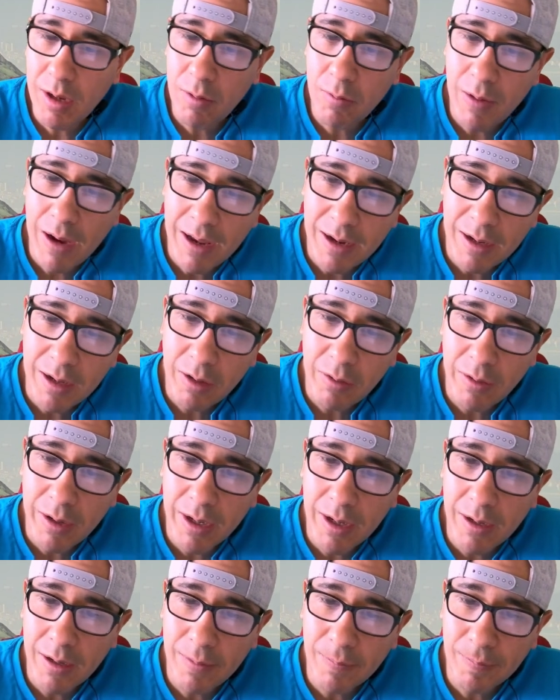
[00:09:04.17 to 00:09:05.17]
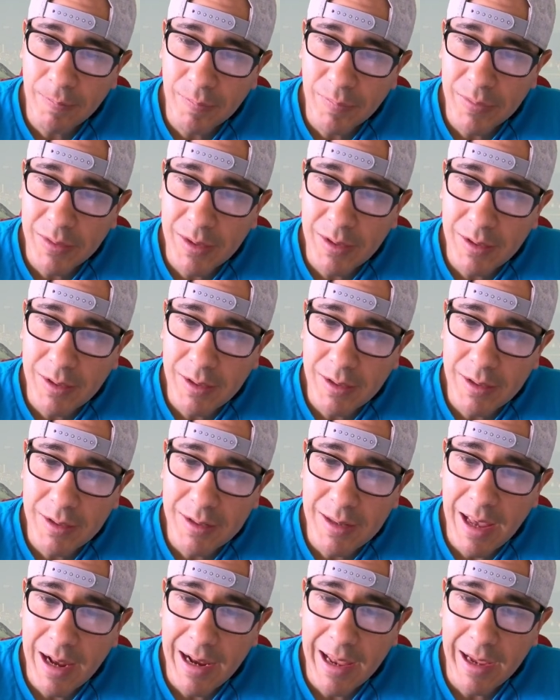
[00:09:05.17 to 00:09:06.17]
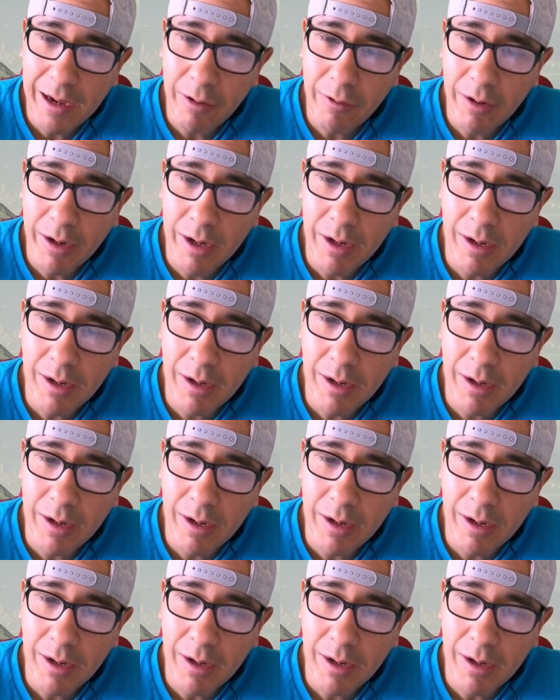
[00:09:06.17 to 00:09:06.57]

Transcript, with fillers: write in green because I like green.